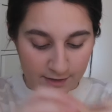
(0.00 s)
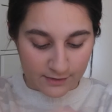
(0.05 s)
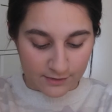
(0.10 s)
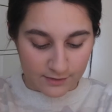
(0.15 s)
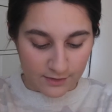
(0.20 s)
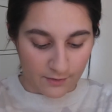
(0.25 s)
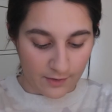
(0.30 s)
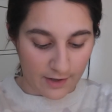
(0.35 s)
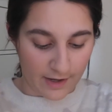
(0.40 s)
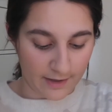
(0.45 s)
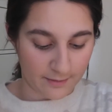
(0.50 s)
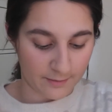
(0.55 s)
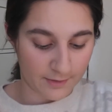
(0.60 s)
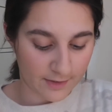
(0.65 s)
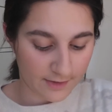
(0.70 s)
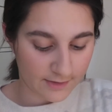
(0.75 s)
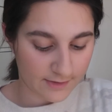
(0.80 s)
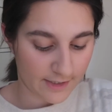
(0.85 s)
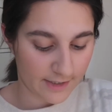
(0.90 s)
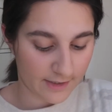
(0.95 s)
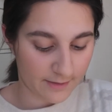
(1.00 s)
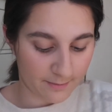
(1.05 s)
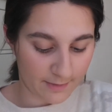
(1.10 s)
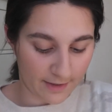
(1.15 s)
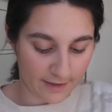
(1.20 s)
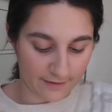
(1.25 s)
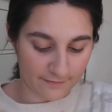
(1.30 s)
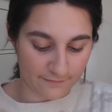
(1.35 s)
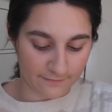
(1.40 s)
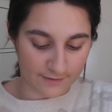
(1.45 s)
So I'm gonna take
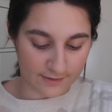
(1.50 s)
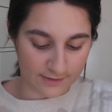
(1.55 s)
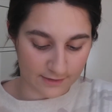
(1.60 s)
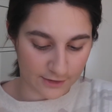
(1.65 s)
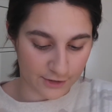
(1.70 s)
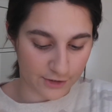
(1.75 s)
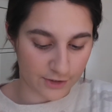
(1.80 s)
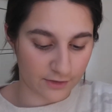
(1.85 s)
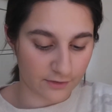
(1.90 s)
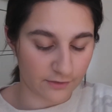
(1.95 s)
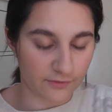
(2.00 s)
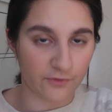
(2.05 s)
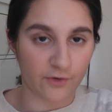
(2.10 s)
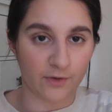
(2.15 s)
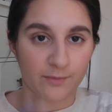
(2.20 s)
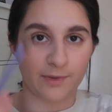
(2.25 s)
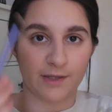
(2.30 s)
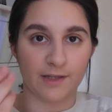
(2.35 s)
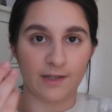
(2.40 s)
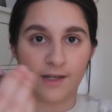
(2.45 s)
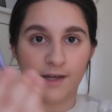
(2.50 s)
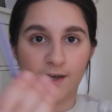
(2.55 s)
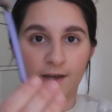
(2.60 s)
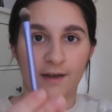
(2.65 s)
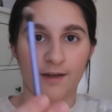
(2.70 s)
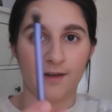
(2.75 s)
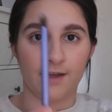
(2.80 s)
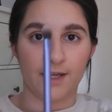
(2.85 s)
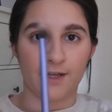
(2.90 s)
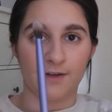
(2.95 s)
my Physicians
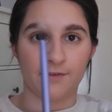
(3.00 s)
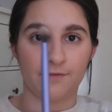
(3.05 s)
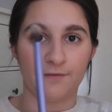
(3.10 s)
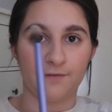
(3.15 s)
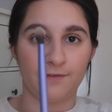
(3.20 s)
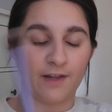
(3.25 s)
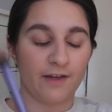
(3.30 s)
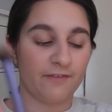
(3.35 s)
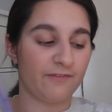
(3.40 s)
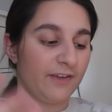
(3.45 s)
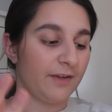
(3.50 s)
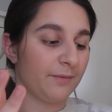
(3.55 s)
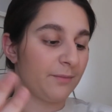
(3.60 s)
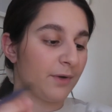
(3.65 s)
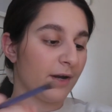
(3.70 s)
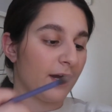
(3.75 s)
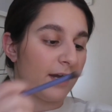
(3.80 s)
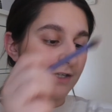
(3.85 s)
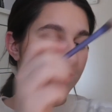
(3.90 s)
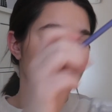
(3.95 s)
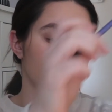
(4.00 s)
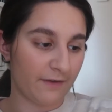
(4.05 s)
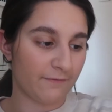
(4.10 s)
Formula fluffy brush.